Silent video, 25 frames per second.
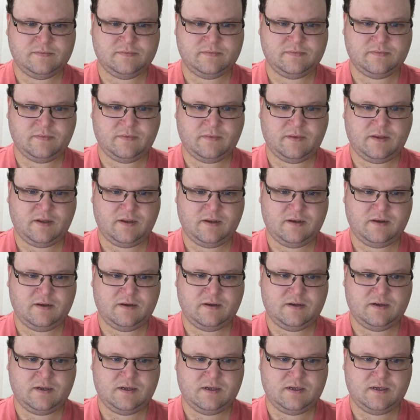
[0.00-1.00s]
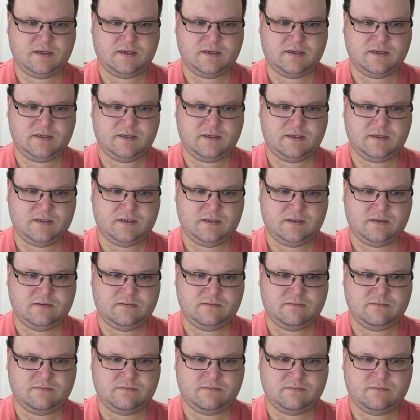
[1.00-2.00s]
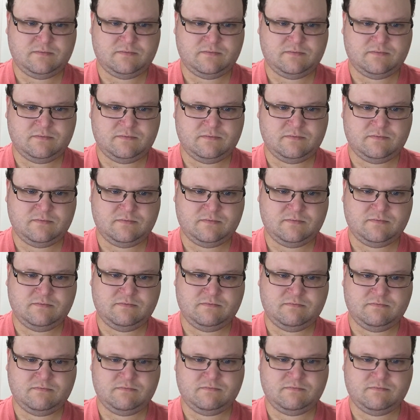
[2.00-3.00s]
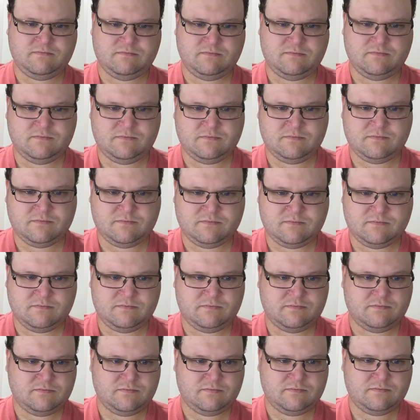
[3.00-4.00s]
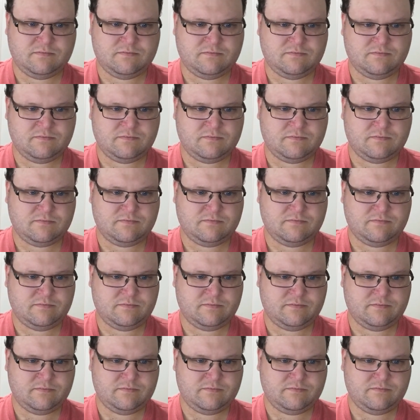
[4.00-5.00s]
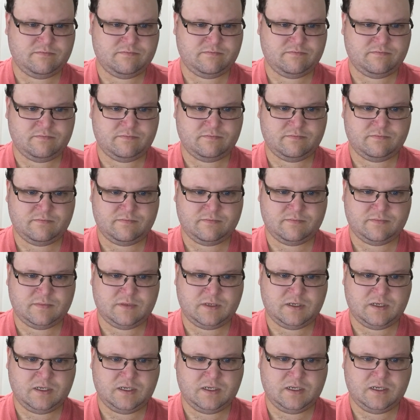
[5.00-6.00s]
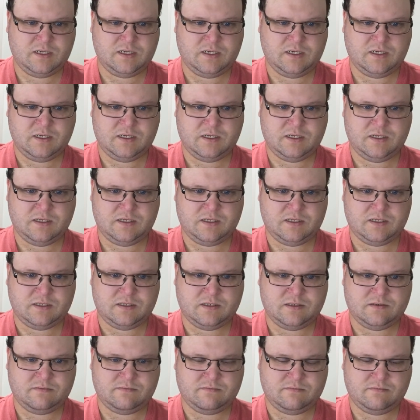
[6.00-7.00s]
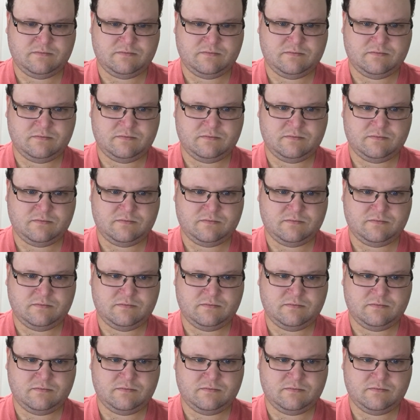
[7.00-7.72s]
Nobody speaks.